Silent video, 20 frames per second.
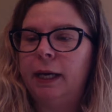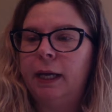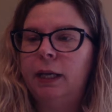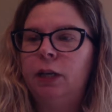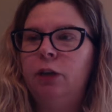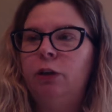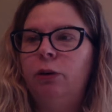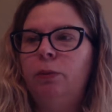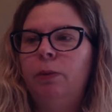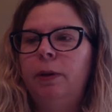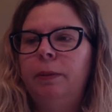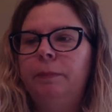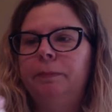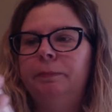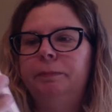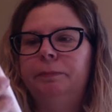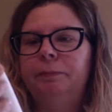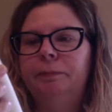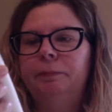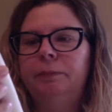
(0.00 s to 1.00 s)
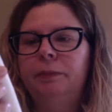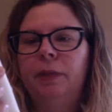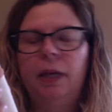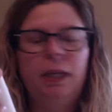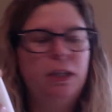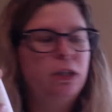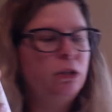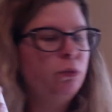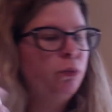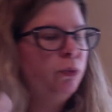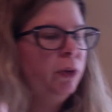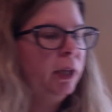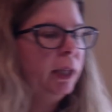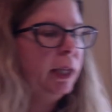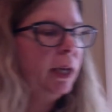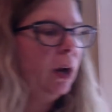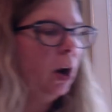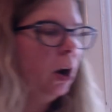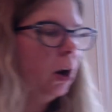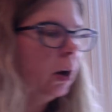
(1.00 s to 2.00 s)
You know what? It's
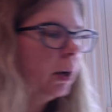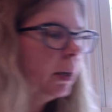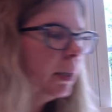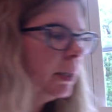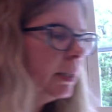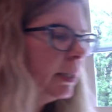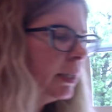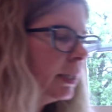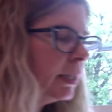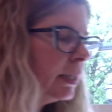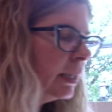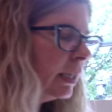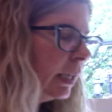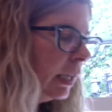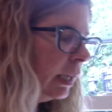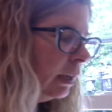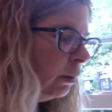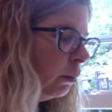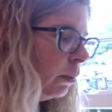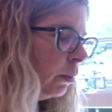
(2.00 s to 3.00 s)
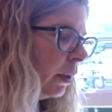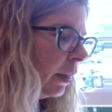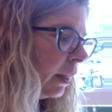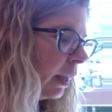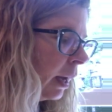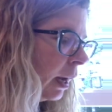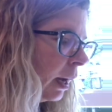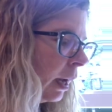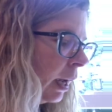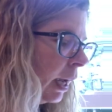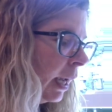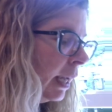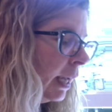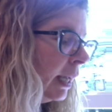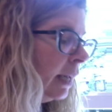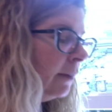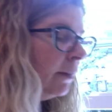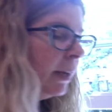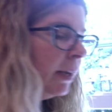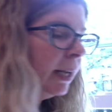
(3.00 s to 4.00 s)
really hard to see with,
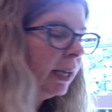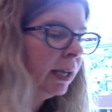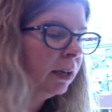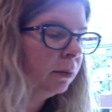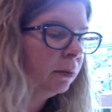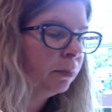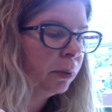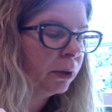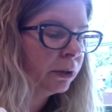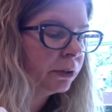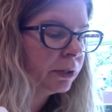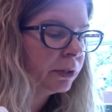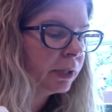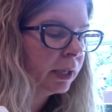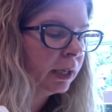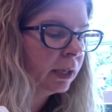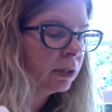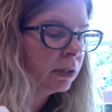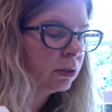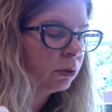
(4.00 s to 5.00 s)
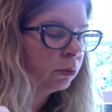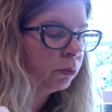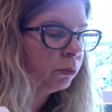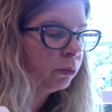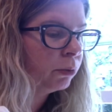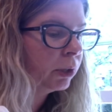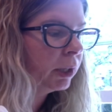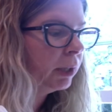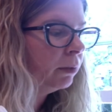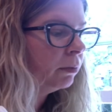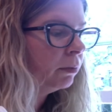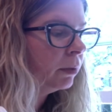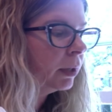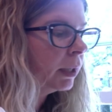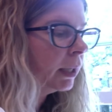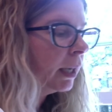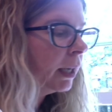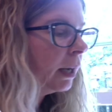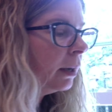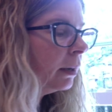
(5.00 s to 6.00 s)
even in person, it's a really,
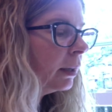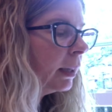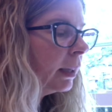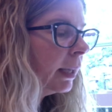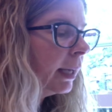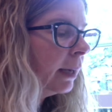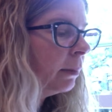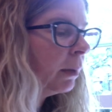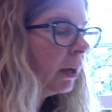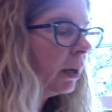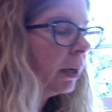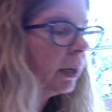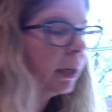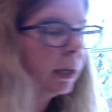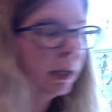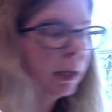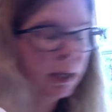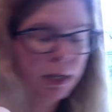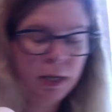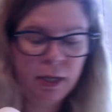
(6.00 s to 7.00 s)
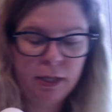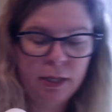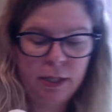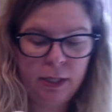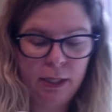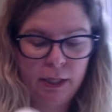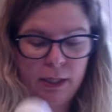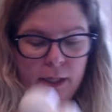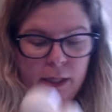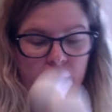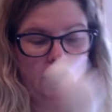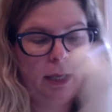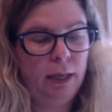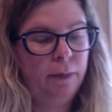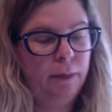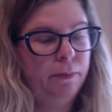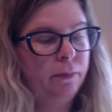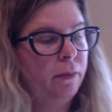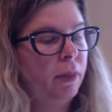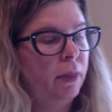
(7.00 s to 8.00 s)
really hard landmark to see.
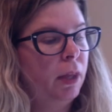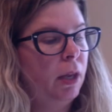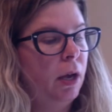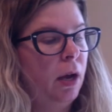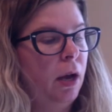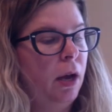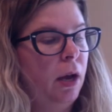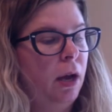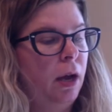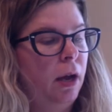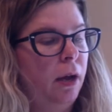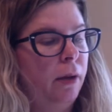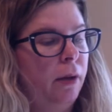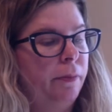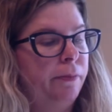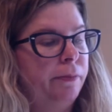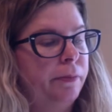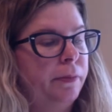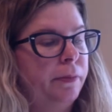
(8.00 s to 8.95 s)
I'm